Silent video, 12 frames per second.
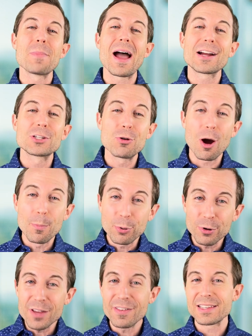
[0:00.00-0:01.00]
back to a
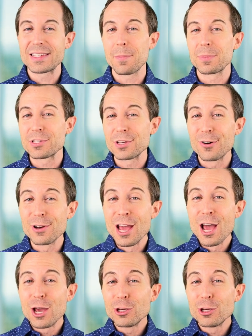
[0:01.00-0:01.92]
previous episode,